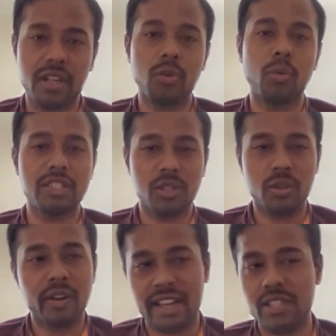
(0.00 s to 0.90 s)
once you
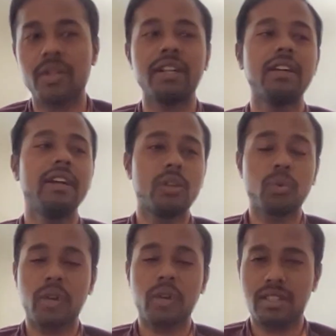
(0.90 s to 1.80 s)
graduate, you
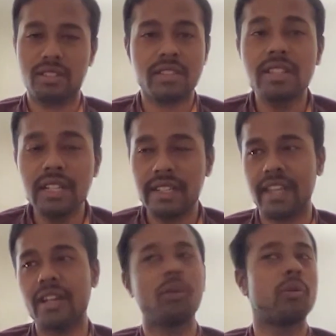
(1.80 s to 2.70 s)
can still
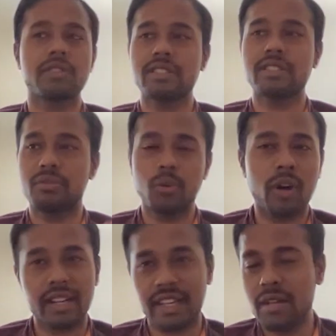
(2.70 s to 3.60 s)
take courses if you
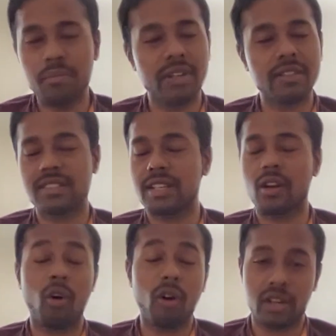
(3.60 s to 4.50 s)
want in
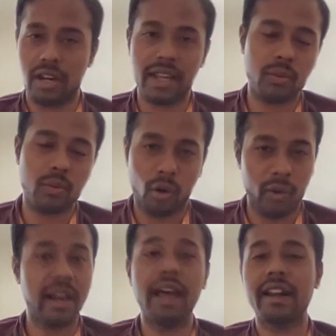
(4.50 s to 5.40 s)
person or like
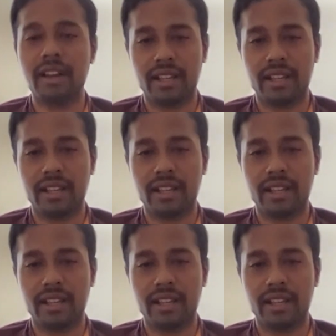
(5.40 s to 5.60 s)
online,